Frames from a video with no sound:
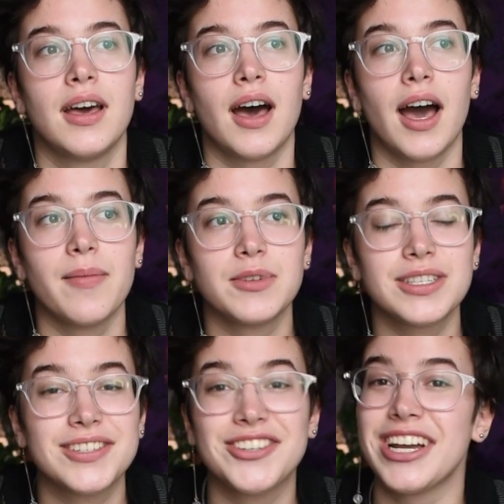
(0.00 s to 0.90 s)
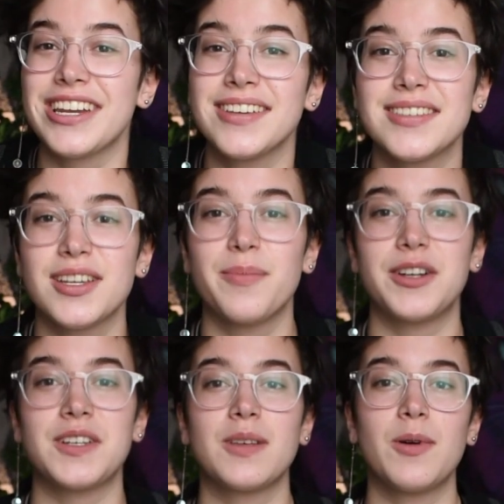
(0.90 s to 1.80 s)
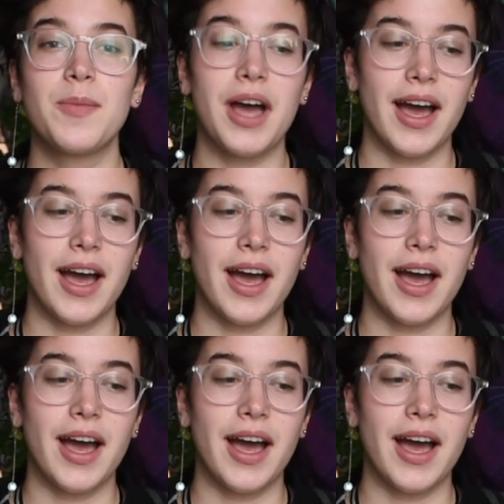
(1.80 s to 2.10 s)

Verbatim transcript: I'm just creating so much at the moment.